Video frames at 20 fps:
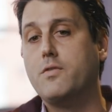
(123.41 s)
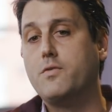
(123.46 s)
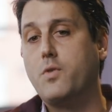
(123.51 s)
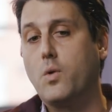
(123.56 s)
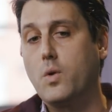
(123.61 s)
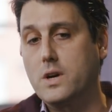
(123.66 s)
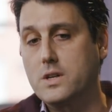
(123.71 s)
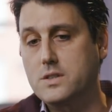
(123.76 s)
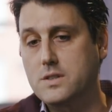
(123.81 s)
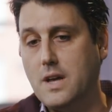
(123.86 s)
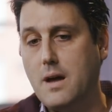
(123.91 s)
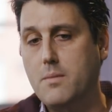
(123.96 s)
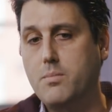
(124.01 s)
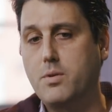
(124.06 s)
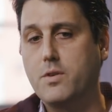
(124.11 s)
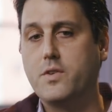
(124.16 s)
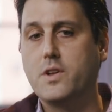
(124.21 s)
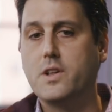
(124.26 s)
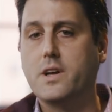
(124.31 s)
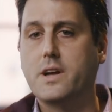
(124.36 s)
For
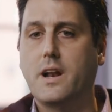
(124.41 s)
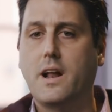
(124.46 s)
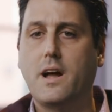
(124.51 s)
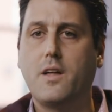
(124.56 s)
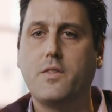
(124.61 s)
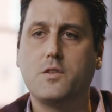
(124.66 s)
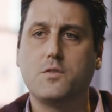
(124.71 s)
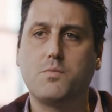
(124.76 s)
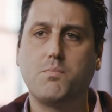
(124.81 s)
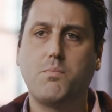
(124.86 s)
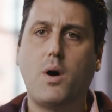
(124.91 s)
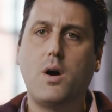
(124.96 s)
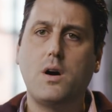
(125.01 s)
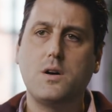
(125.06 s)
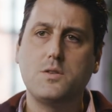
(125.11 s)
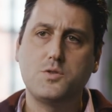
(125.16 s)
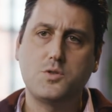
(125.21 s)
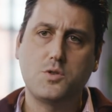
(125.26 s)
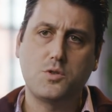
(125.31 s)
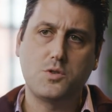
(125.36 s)
example, if you look at how these
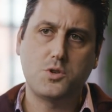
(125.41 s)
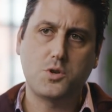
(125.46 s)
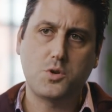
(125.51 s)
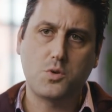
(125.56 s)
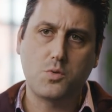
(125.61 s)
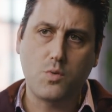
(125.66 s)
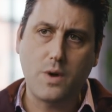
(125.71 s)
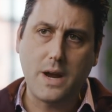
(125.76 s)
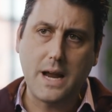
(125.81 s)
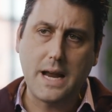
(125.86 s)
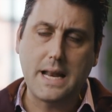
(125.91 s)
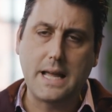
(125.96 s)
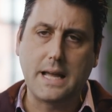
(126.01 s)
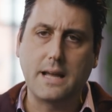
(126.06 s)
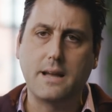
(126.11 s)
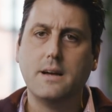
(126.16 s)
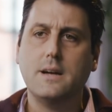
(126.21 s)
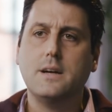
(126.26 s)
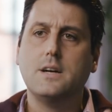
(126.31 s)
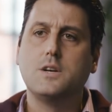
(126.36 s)
bonds are
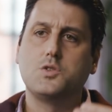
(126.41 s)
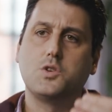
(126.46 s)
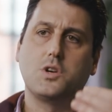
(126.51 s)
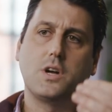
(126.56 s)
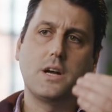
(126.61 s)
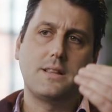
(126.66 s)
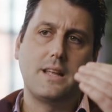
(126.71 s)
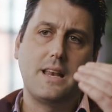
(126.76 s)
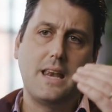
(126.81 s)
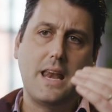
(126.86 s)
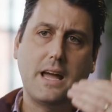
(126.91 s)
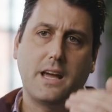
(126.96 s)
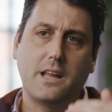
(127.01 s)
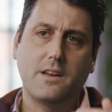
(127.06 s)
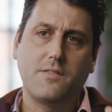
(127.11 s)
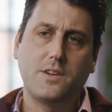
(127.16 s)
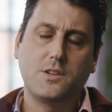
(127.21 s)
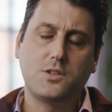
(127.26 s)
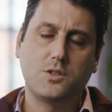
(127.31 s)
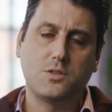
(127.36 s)
trading, so you got the
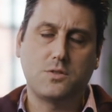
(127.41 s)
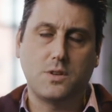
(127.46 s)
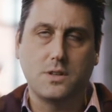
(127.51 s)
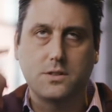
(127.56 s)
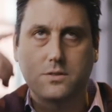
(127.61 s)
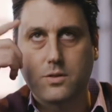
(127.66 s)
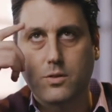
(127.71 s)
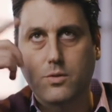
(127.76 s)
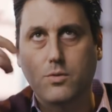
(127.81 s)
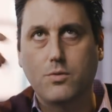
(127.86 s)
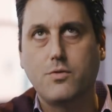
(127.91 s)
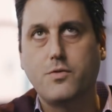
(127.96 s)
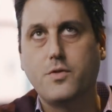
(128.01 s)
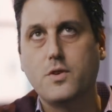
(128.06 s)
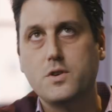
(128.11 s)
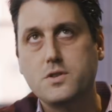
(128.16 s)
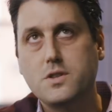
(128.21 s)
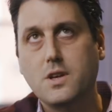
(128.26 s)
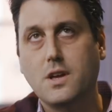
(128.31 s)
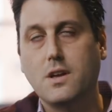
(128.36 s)
negative interest rate. So
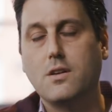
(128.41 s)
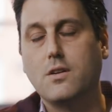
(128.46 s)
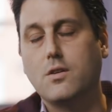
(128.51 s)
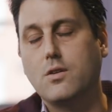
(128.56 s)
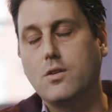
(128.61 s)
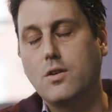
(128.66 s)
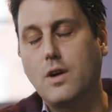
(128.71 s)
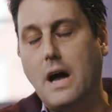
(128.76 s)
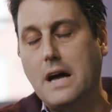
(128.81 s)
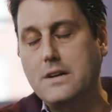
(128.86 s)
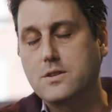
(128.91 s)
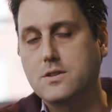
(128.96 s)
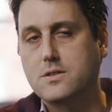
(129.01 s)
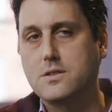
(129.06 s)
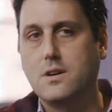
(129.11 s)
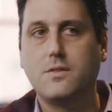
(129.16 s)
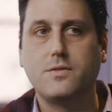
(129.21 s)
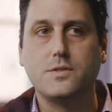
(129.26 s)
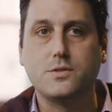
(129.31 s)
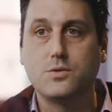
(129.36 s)
first thing you ask
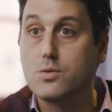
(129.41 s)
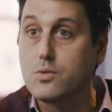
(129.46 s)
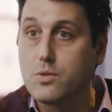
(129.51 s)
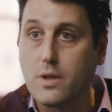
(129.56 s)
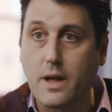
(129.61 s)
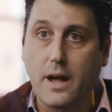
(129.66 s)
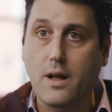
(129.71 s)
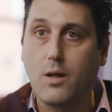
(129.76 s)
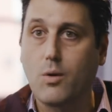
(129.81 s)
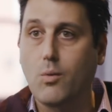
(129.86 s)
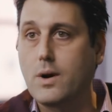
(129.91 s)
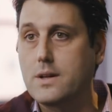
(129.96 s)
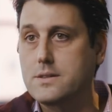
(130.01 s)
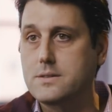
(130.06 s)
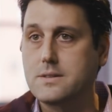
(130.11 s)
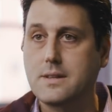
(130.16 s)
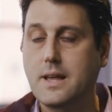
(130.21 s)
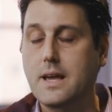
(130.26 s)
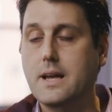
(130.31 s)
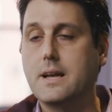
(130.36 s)
yourself is who the hell
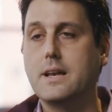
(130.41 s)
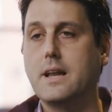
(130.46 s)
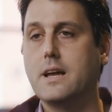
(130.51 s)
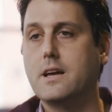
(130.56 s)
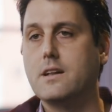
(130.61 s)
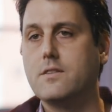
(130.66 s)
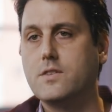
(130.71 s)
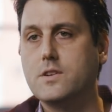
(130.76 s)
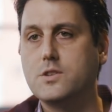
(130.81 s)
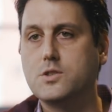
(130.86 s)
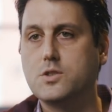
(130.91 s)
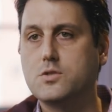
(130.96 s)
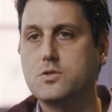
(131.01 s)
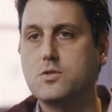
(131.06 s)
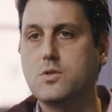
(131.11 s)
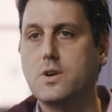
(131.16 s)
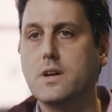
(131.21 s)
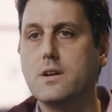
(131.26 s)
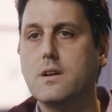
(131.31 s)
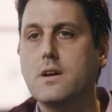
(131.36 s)
wants to take a negative
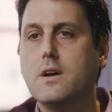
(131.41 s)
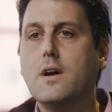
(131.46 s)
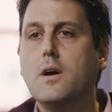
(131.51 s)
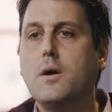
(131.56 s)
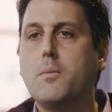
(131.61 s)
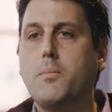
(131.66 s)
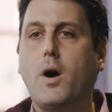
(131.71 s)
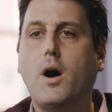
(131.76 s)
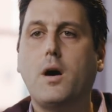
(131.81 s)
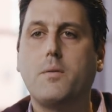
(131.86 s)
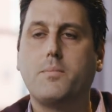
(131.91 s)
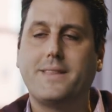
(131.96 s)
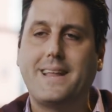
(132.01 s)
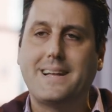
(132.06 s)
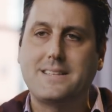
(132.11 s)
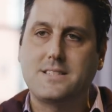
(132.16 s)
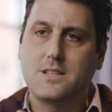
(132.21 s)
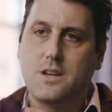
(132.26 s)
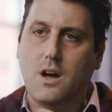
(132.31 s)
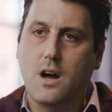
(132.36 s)
interest rate bond? But
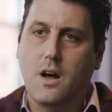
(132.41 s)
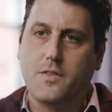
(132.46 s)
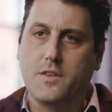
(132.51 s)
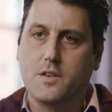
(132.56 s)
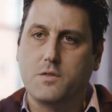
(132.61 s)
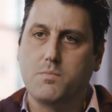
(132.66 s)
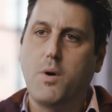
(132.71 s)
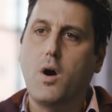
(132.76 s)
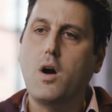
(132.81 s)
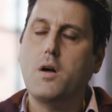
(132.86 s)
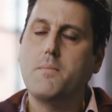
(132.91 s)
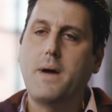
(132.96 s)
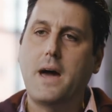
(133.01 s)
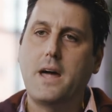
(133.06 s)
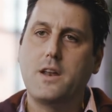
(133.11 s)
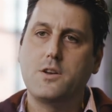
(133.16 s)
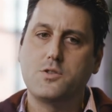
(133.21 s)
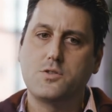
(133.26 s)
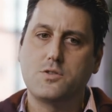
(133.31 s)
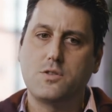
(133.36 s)
that's not. These bond
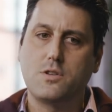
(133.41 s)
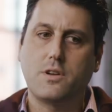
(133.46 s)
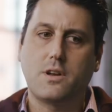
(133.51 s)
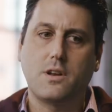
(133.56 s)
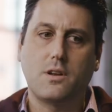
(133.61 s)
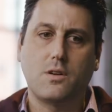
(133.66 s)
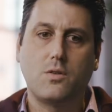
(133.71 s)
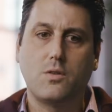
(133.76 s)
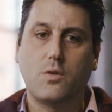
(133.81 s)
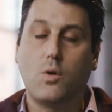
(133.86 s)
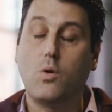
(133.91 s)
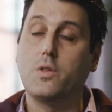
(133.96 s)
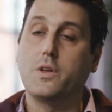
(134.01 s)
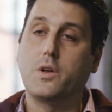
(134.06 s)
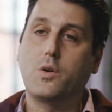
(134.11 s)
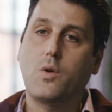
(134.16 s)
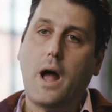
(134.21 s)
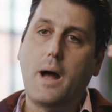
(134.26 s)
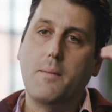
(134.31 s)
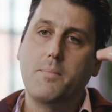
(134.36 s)
managers are looking and going,
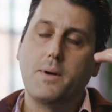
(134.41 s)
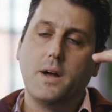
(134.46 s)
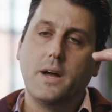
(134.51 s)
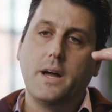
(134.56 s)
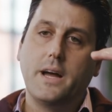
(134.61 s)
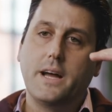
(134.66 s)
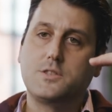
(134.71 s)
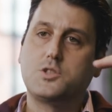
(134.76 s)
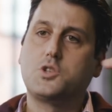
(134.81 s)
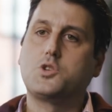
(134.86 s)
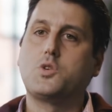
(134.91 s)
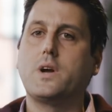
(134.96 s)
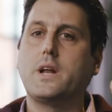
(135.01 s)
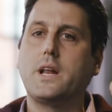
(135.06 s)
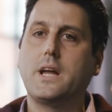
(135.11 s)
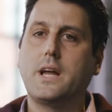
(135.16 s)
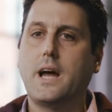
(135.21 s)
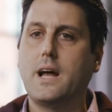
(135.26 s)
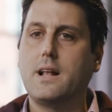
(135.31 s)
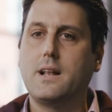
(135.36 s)
holy crap, it's
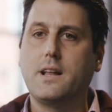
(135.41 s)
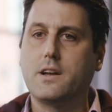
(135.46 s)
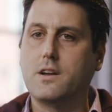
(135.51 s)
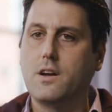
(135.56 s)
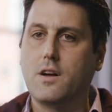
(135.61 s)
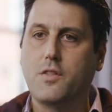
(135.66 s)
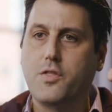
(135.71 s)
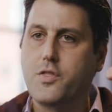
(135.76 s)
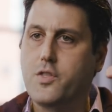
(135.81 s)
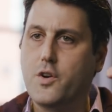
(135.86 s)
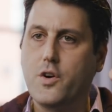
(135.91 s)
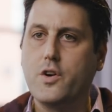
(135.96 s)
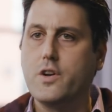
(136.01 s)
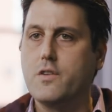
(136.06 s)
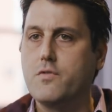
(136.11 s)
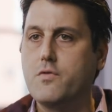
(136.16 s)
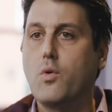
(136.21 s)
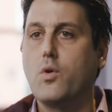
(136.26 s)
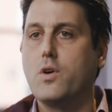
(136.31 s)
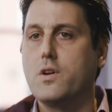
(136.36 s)
trading at like a
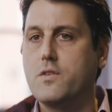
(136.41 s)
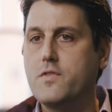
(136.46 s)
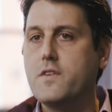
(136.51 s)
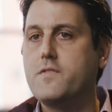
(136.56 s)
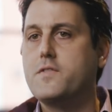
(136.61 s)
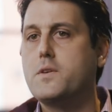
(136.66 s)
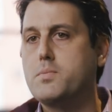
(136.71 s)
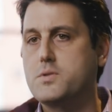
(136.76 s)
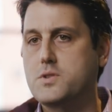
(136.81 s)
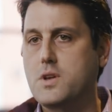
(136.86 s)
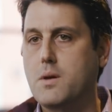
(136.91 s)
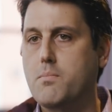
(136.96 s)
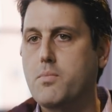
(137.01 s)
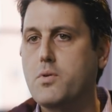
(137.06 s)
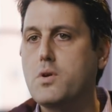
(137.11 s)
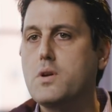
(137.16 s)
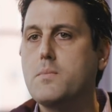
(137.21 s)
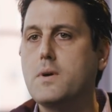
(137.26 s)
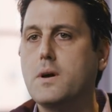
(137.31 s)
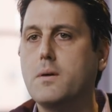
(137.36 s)
30, 40, 50%
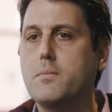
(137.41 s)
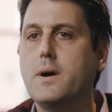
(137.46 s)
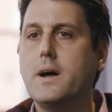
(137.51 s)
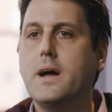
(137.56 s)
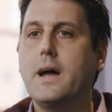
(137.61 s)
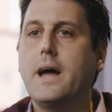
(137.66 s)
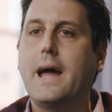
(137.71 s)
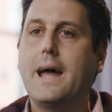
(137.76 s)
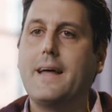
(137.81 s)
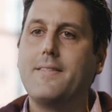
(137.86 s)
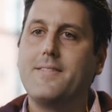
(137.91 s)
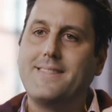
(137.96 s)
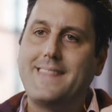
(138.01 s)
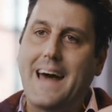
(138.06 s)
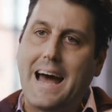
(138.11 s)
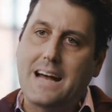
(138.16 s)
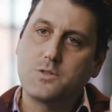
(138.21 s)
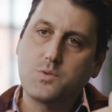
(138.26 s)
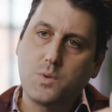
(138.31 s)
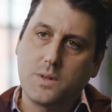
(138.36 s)
premium. And
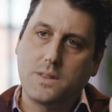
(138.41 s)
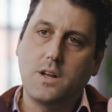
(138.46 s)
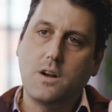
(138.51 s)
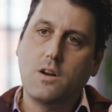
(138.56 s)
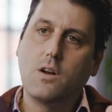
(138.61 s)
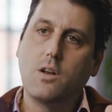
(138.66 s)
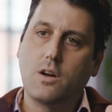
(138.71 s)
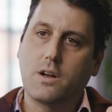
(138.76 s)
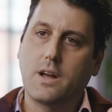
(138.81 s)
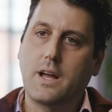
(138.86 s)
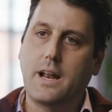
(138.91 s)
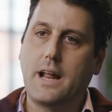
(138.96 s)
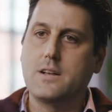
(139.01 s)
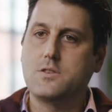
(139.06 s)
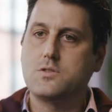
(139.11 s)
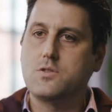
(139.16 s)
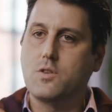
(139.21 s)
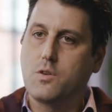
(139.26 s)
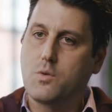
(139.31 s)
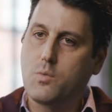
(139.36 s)
that's what they're looking
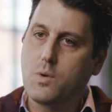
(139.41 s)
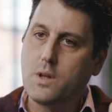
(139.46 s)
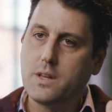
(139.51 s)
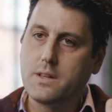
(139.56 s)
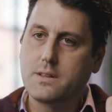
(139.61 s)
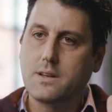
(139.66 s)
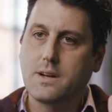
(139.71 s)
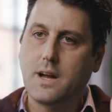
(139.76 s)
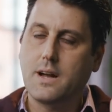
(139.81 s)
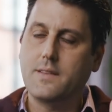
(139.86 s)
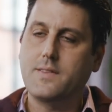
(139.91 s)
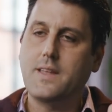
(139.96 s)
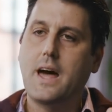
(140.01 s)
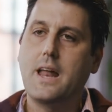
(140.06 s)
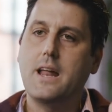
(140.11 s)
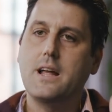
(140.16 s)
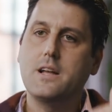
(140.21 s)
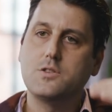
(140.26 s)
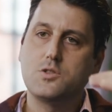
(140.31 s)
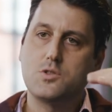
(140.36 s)
at. So they're willing to cut
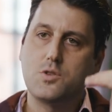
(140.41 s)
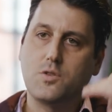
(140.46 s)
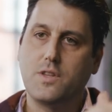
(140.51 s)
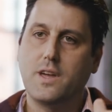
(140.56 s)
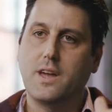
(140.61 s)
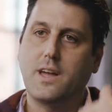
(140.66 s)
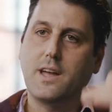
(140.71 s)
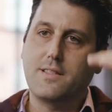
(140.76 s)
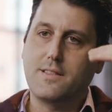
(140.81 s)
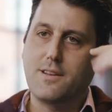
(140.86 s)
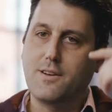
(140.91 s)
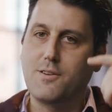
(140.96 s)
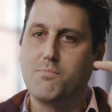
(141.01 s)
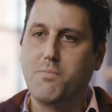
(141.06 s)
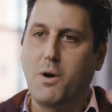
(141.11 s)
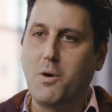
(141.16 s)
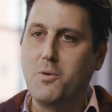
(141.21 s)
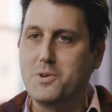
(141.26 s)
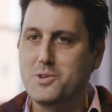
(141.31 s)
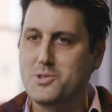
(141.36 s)
that in so they get their
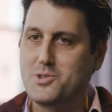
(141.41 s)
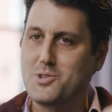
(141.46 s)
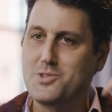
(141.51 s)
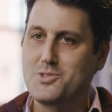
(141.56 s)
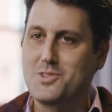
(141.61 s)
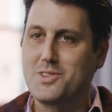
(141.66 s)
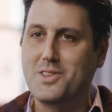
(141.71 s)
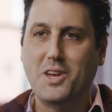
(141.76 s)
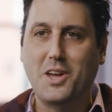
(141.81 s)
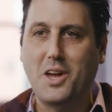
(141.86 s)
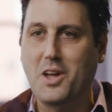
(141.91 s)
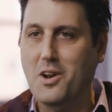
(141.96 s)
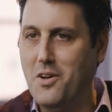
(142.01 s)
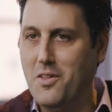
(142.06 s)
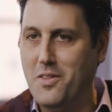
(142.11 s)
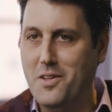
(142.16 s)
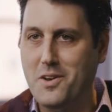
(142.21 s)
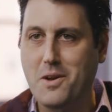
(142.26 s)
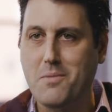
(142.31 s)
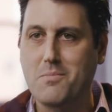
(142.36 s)
bonuses and they get
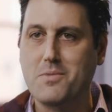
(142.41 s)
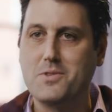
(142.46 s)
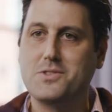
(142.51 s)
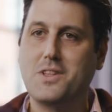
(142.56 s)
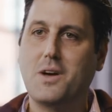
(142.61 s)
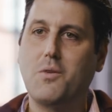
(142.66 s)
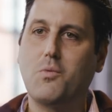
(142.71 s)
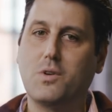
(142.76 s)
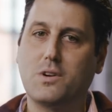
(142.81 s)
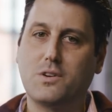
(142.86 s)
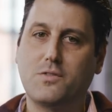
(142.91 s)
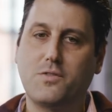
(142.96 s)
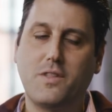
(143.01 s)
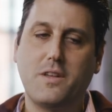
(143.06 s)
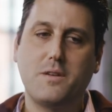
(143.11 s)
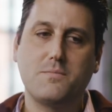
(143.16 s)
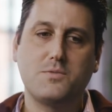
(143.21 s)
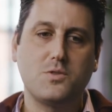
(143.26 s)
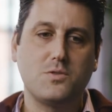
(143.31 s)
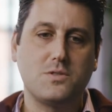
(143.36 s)
all the numbers that work for
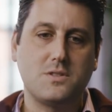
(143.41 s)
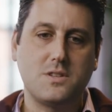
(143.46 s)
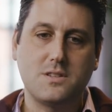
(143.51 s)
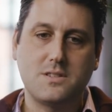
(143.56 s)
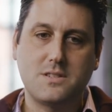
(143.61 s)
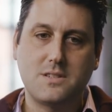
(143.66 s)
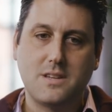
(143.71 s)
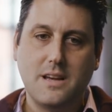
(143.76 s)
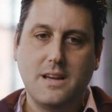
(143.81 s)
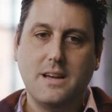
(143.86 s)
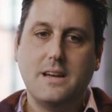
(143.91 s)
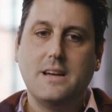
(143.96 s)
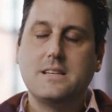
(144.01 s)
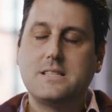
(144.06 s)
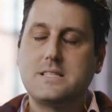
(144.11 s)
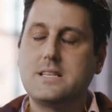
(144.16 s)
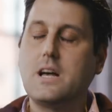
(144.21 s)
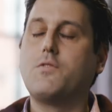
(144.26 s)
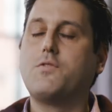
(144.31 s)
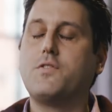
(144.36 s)
them. So it's this
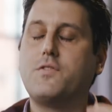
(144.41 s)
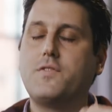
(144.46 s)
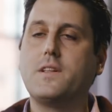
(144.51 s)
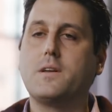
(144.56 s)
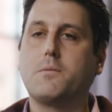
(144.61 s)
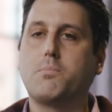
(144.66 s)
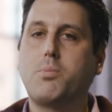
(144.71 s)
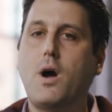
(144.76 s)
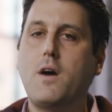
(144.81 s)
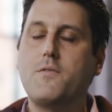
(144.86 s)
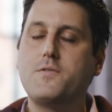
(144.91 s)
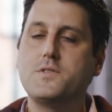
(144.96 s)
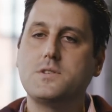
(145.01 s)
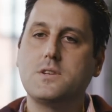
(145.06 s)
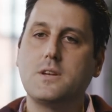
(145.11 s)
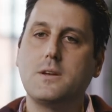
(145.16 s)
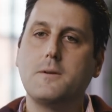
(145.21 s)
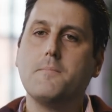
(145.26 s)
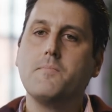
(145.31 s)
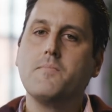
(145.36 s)
self-fulfilling
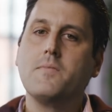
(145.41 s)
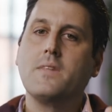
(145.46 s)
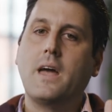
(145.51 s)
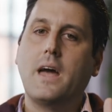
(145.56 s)
prophecy.